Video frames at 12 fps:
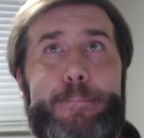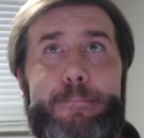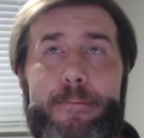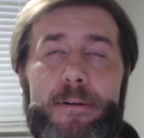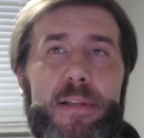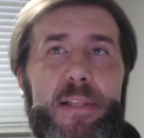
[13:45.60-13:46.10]

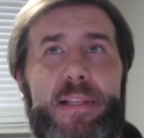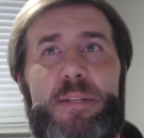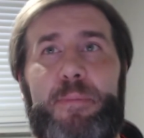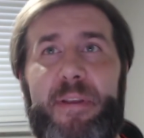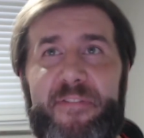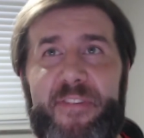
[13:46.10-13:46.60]
let's
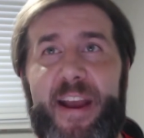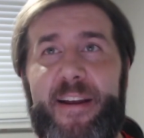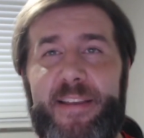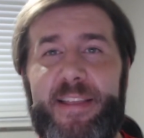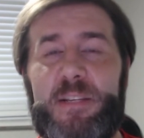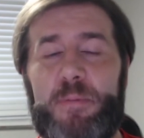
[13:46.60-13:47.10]
be fair,
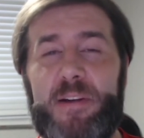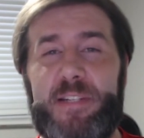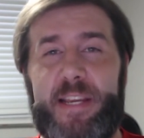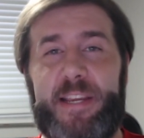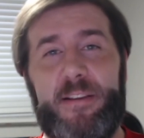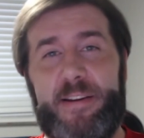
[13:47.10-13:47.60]
in this
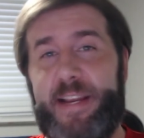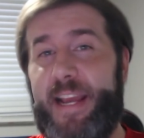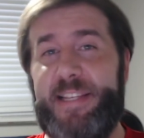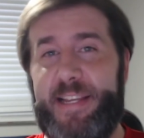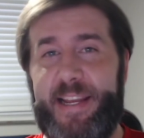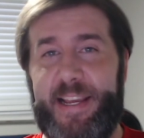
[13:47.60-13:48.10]
particular
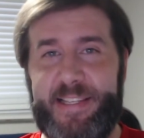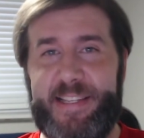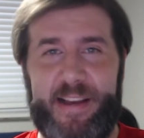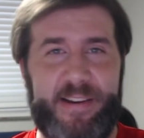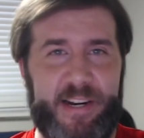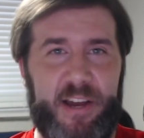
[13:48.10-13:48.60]
case, he didn't
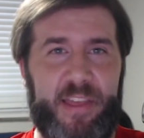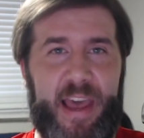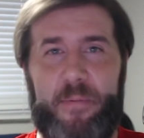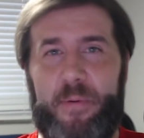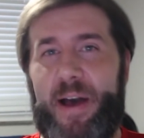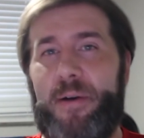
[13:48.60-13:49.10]
sell it all
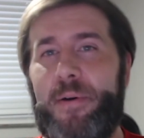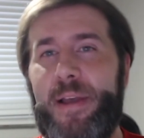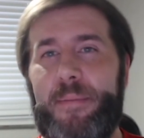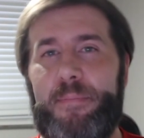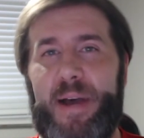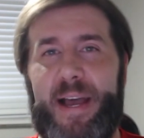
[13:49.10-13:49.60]
that well,
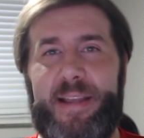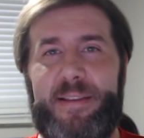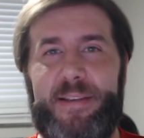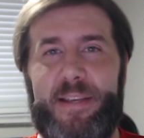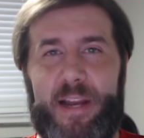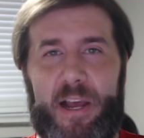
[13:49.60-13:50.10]
but,
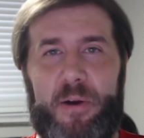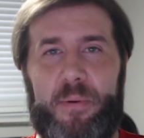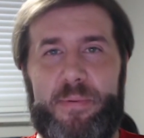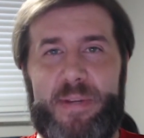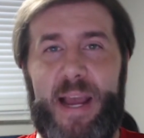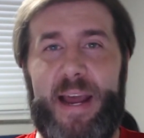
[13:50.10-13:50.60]

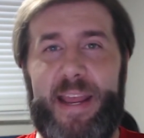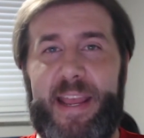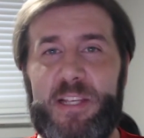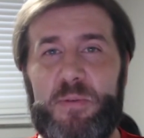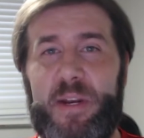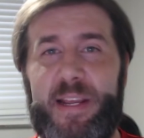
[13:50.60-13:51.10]
kind of
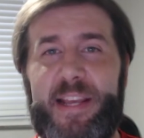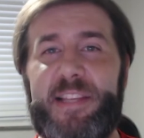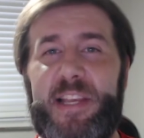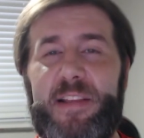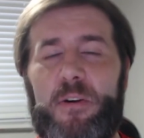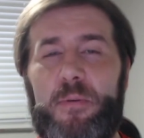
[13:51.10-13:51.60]
is what it
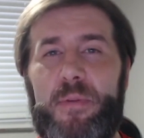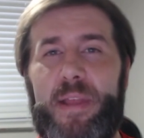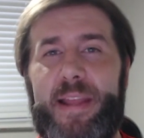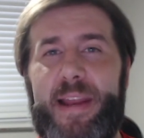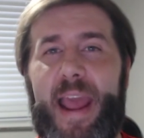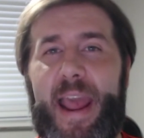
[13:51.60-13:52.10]
is. And
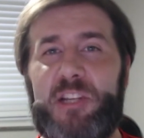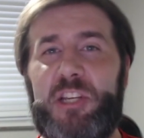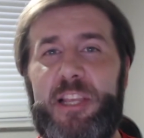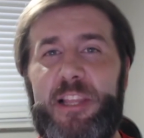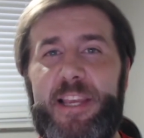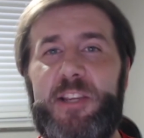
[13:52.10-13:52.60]
it
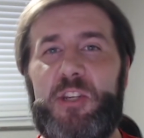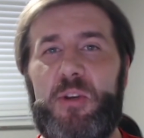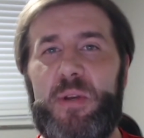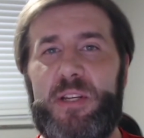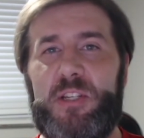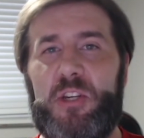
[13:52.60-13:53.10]
actually leads
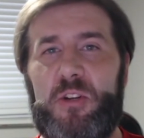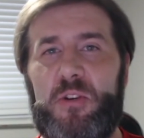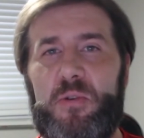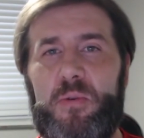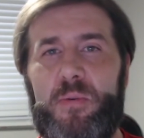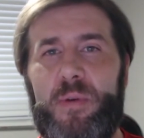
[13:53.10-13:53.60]
you
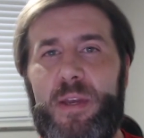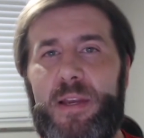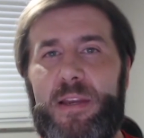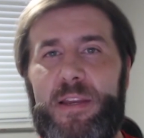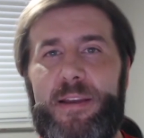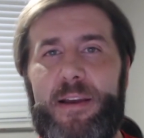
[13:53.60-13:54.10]
into,
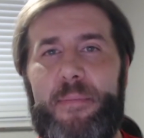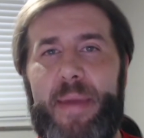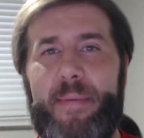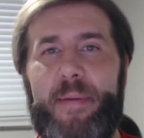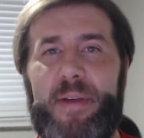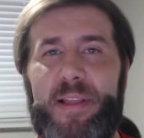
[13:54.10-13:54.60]

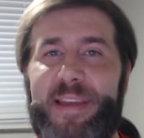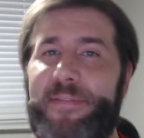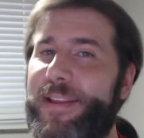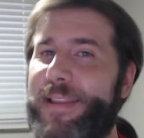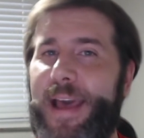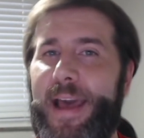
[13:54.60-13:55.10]
maybe
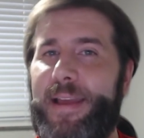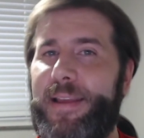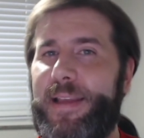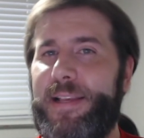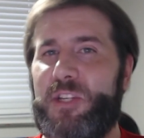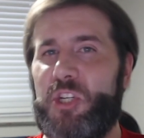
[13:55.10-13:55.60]
believing that,
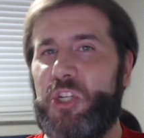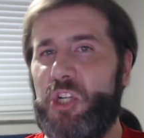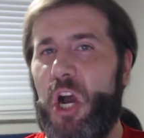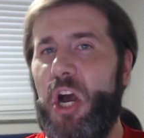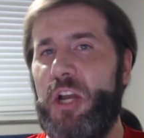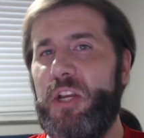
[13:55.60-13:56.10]
is
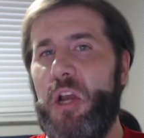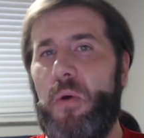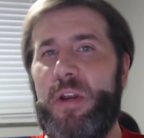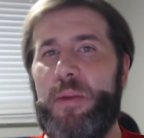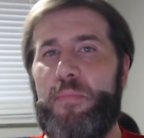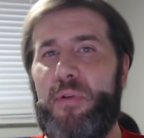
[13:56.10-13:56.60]
Shawn
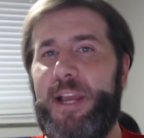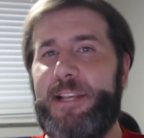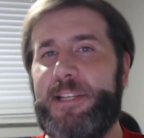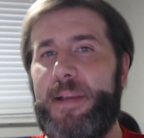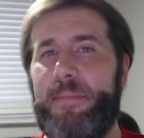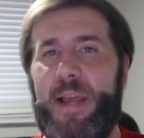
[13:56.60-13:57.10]
going to play
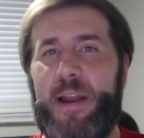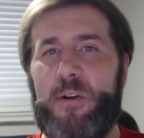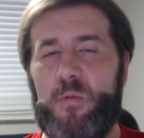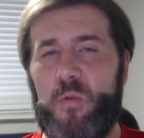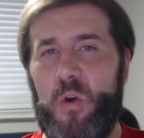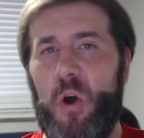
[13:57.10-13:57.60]
some kind of
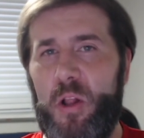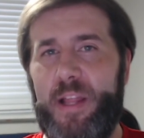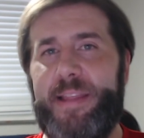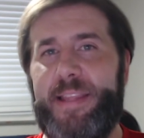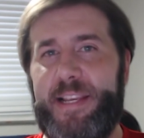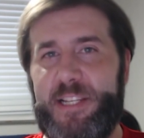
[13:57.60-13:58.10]
role
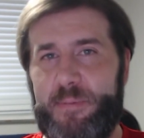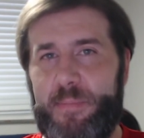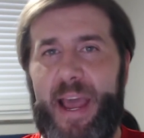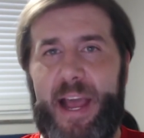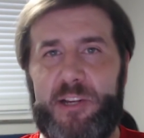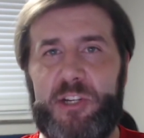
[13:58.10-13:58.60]
in this
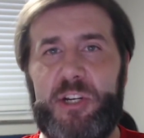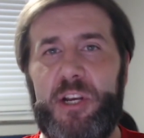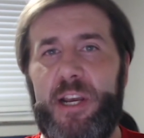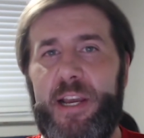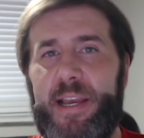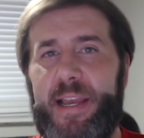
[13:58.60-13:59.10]
match
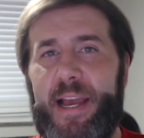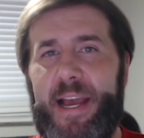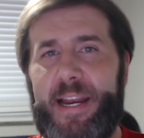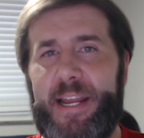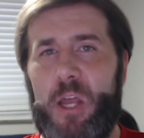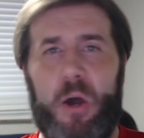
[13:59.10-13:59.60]

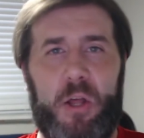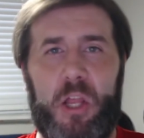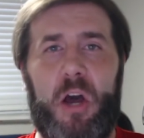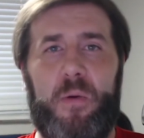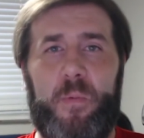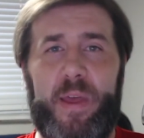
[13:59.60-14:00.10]
to go
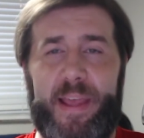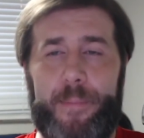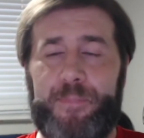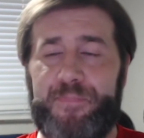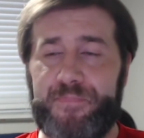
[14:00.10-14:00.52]
along with it?